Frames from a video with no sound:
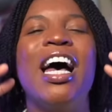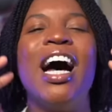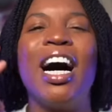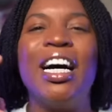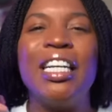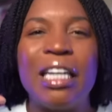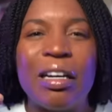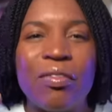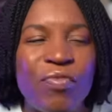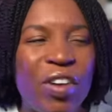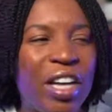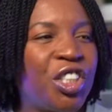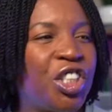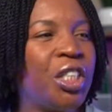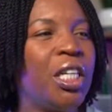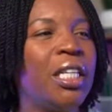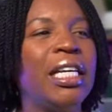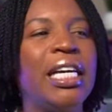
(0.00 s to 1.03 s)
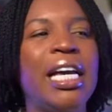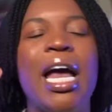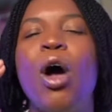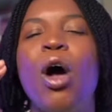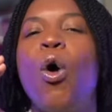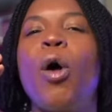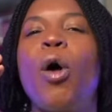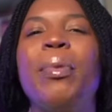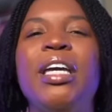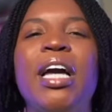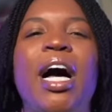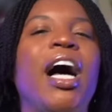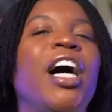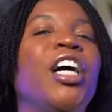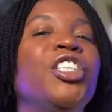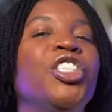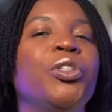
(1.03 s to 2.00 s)
unconventionally, or
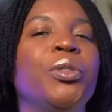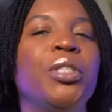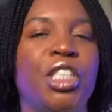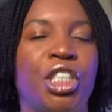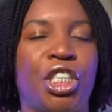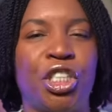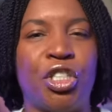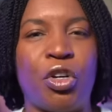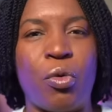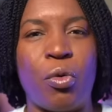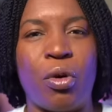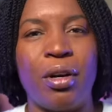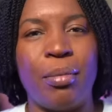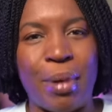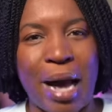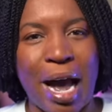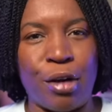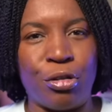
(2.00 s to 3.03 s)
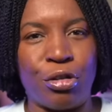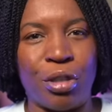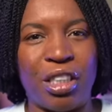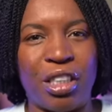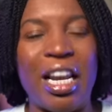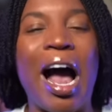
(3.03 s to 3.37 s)
beyond traditional boundaries.